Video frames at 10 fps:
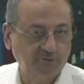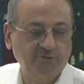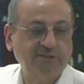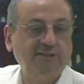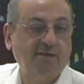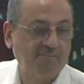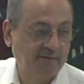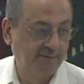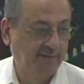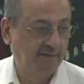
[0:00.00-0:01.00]
you see
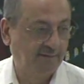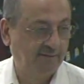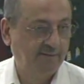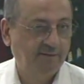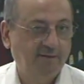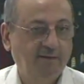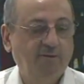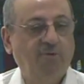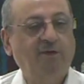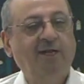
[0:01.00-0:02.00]
Dhamma there.
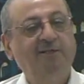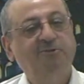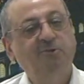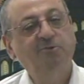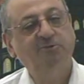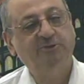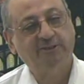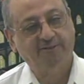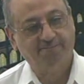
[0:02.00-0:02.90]
What else do you see?